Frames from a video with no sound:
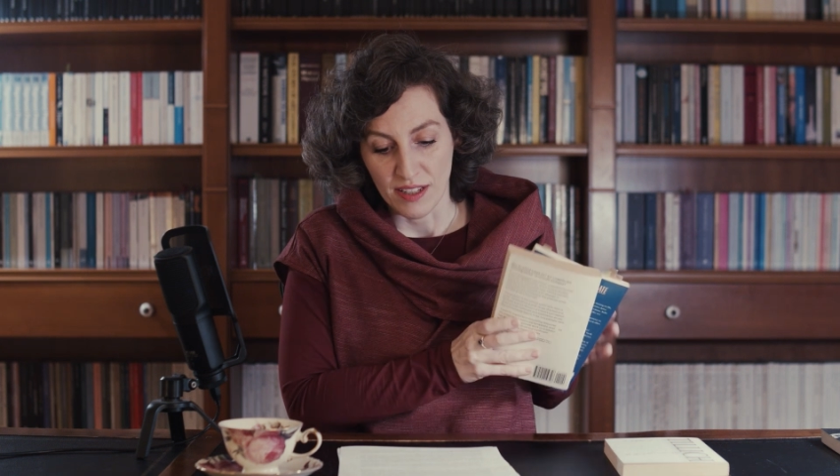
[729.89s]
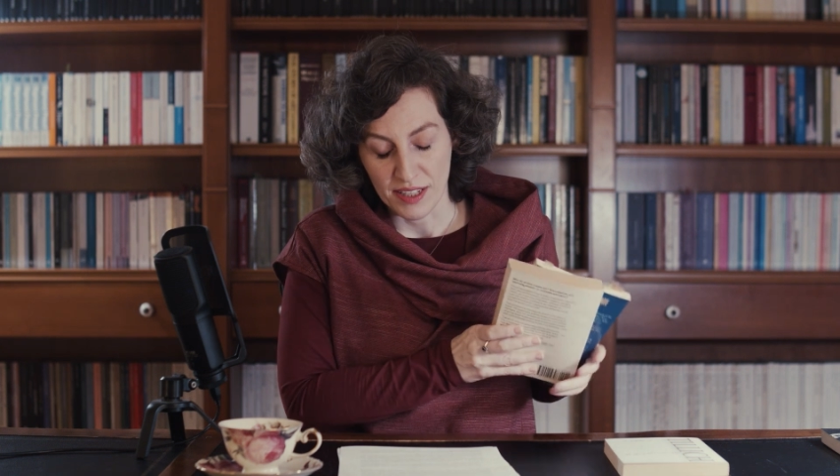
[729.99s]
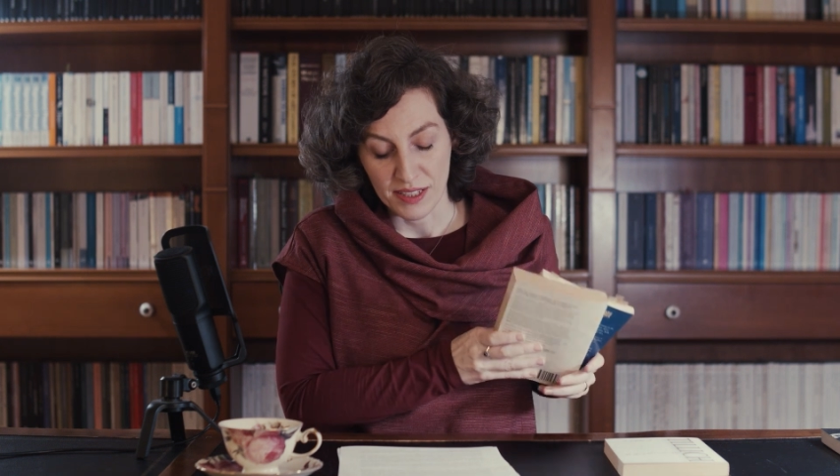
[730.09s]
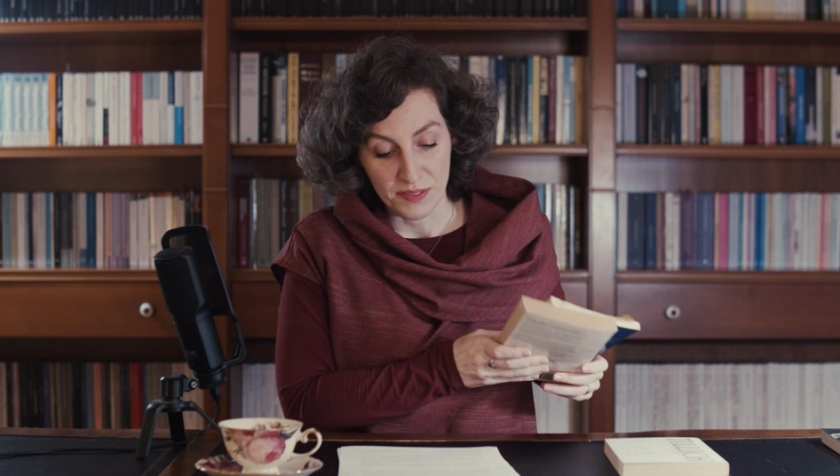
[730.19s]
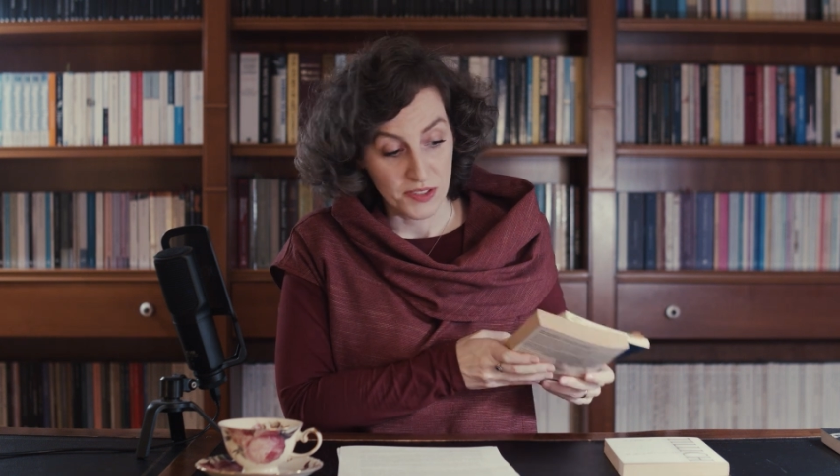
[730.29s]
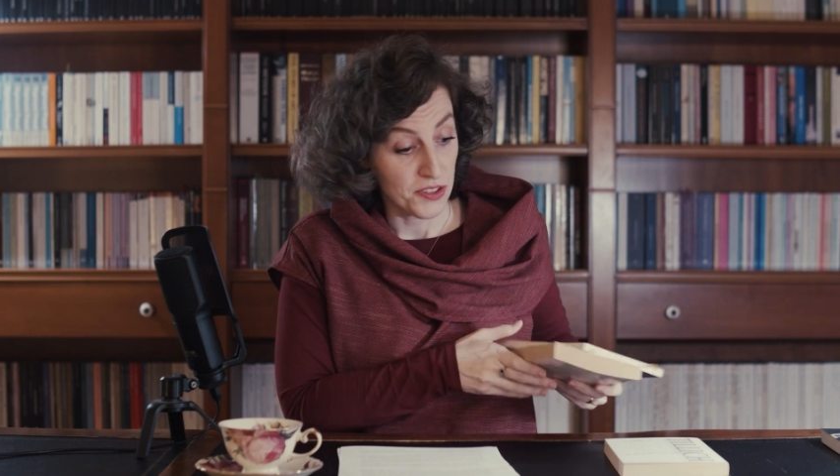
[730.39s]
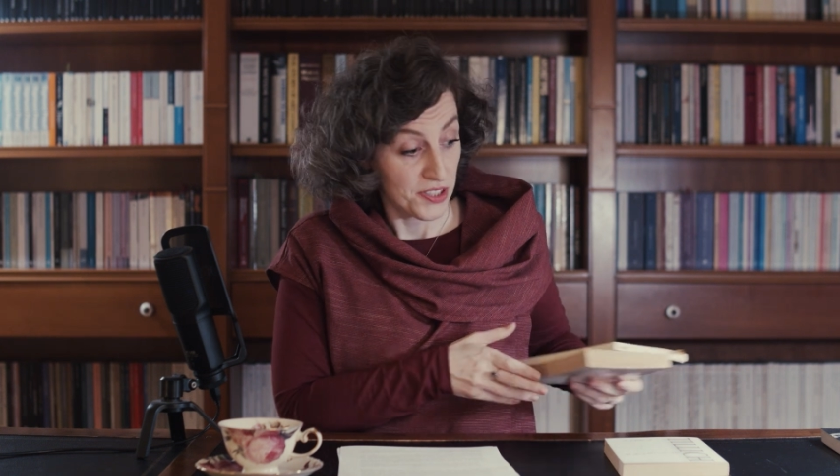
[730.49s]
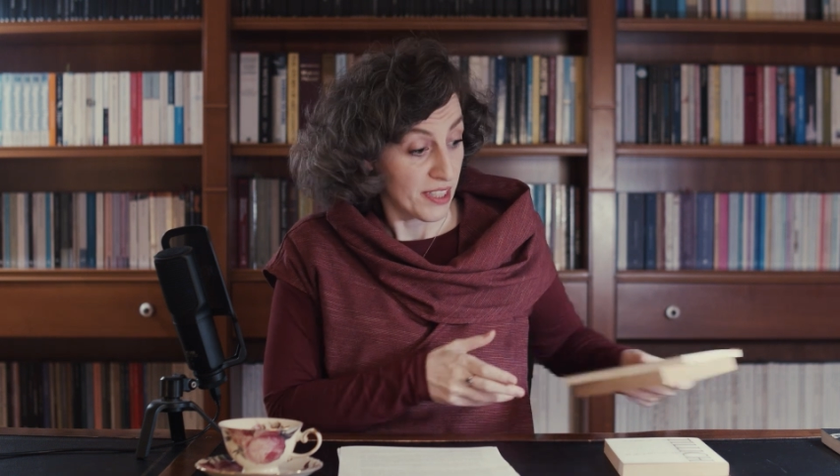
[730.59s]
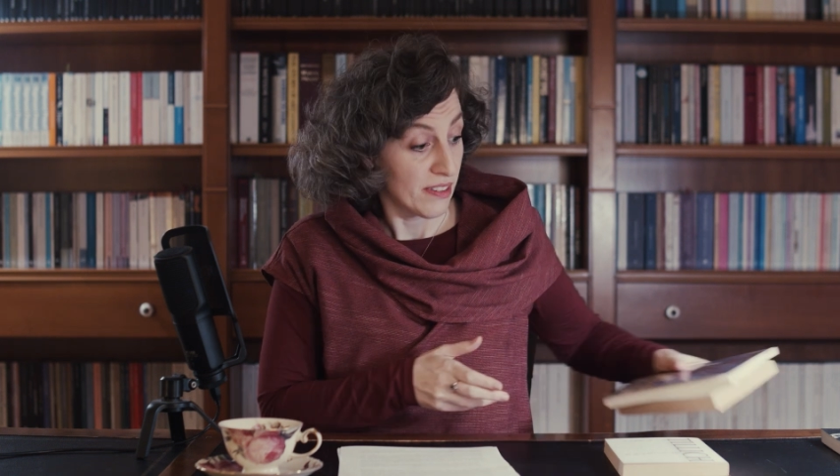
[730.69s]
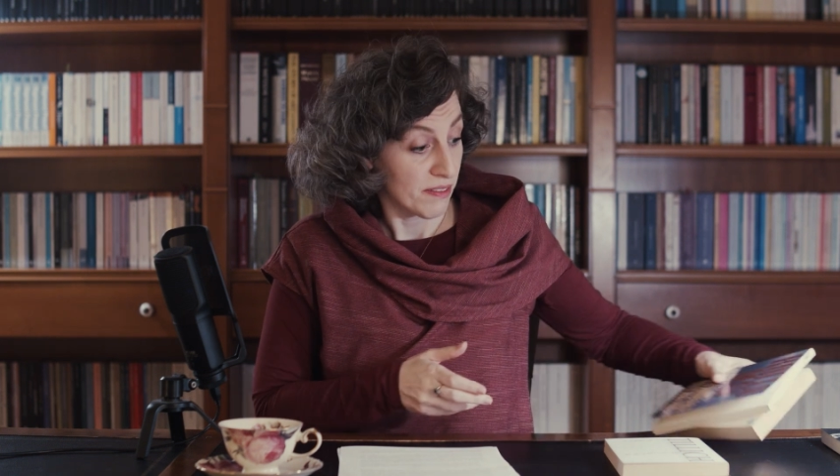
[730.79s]
and
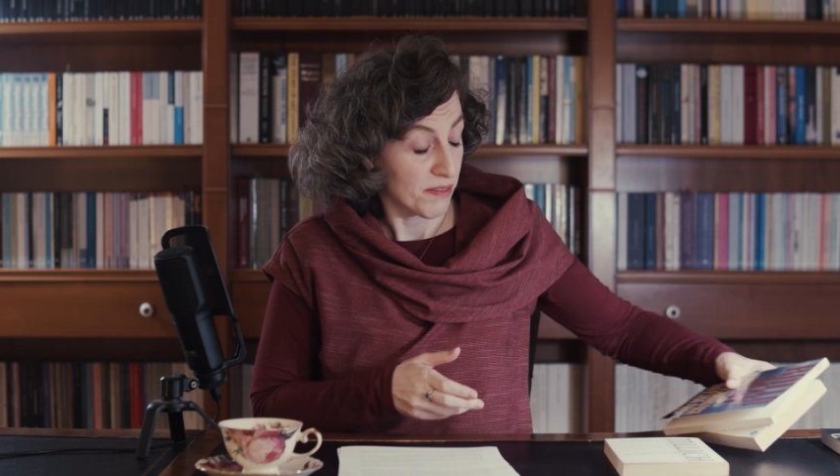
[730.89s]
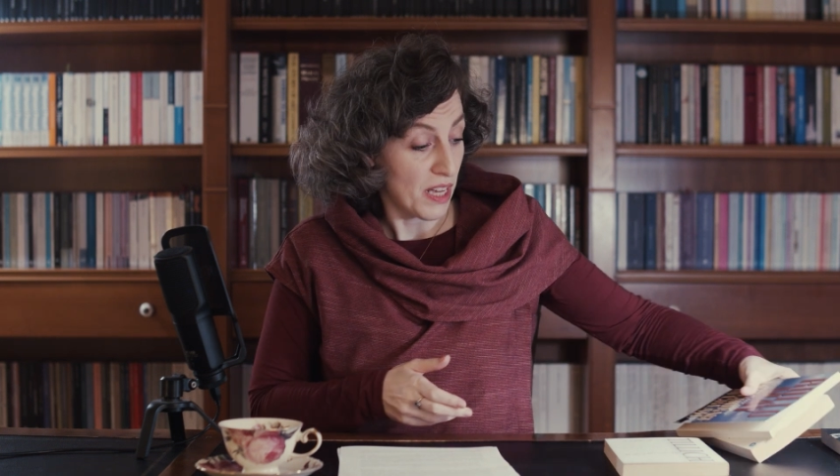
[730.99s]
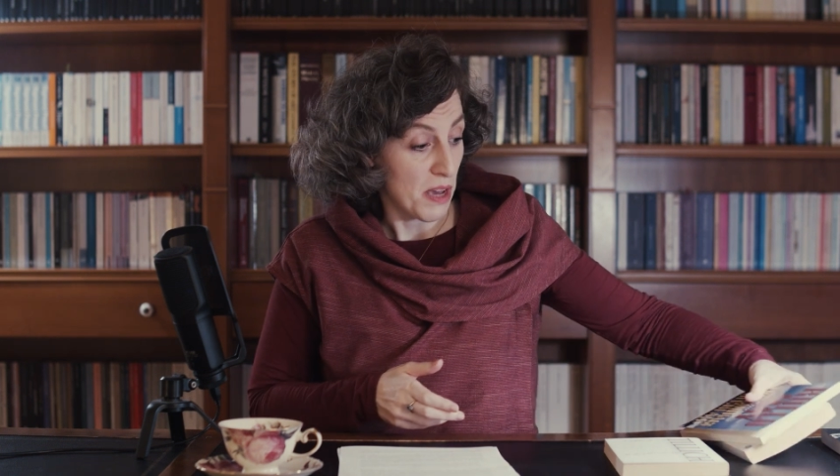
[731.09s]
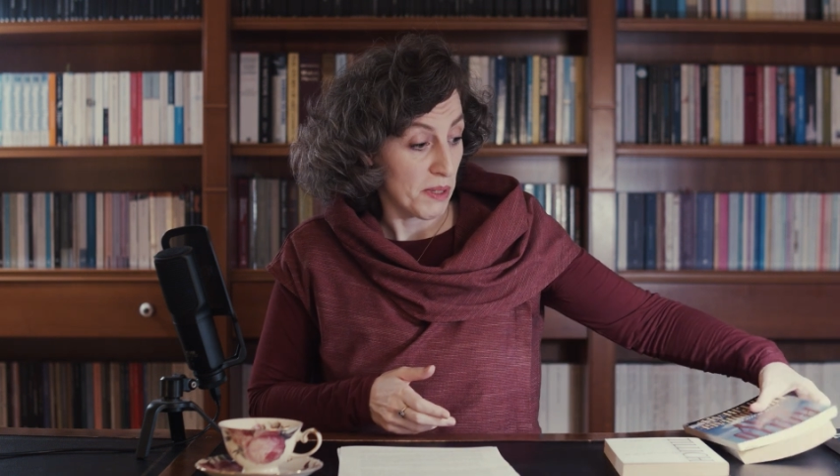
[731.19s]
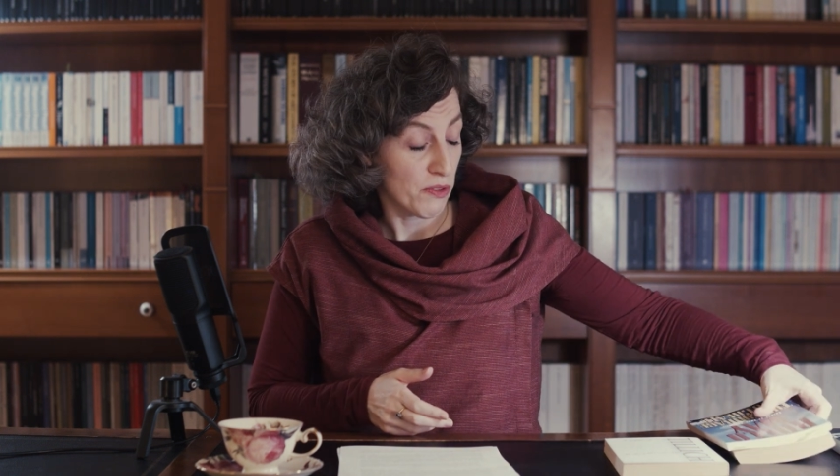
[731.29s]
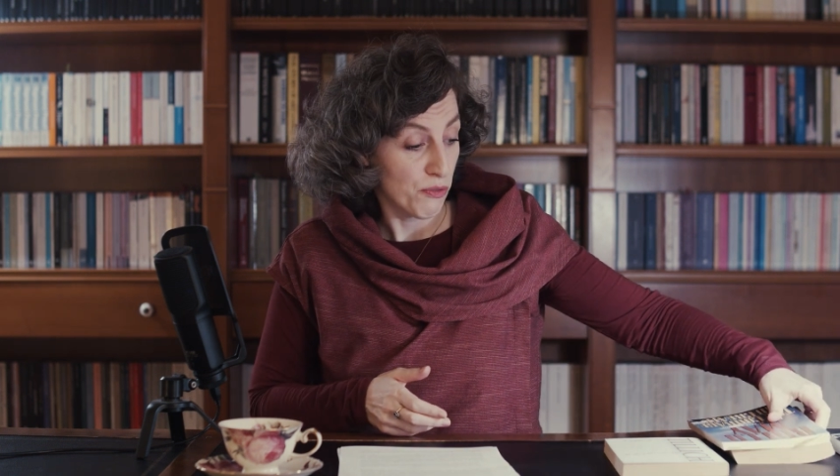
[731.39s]
still, I mean,